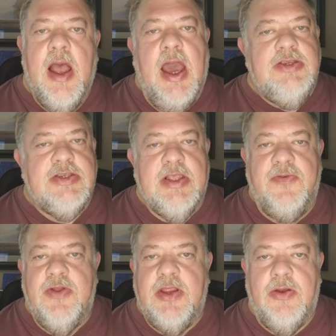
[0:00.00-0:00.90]
I just
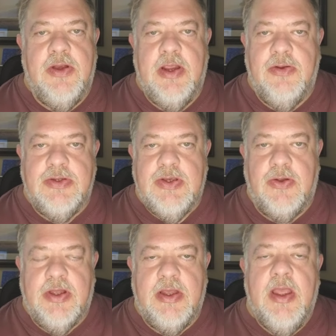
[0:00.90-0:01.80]
love it here in
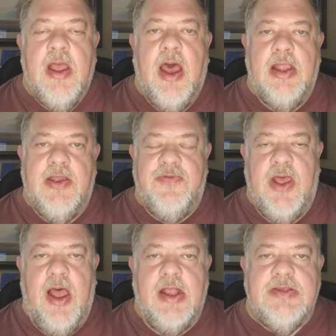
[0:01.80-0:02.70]
Arizona. I love the
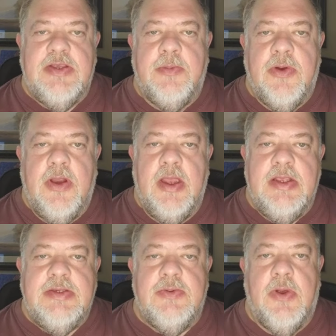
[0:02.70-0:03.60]
hot summer
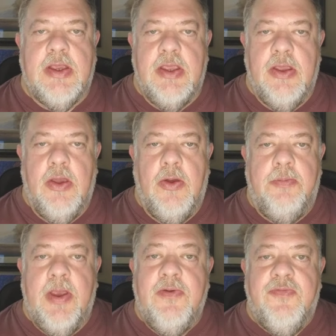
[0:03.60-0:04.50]
nights where I can go
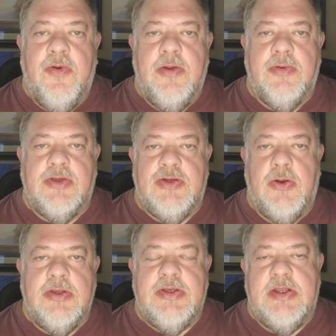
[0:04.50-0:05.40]
barefoot with
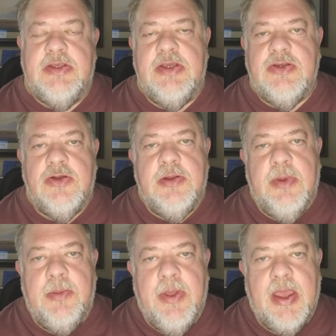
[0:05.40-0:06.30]
shorts and a t-shirt in
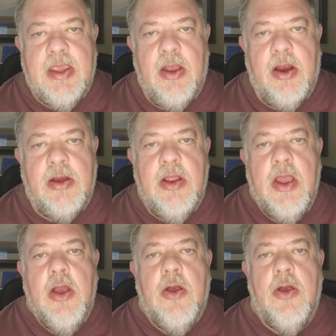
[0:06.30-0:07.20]
my backyard,
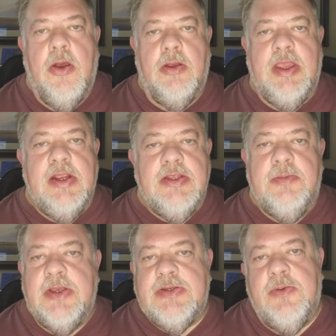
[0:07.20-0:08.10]
or get into
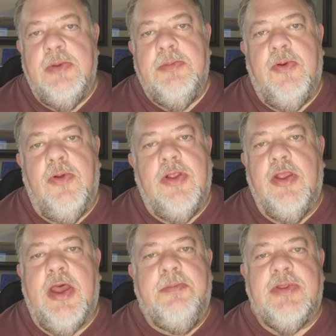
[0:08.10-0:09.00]
my swimming pool and
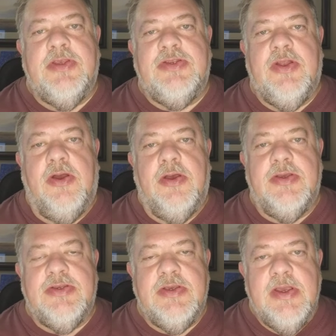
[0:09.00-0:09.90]
look up at the
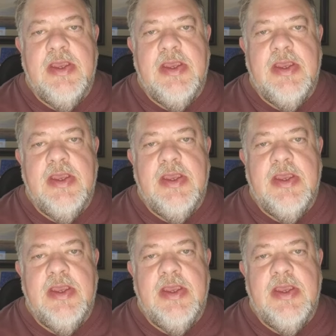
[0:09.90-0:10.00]
stars.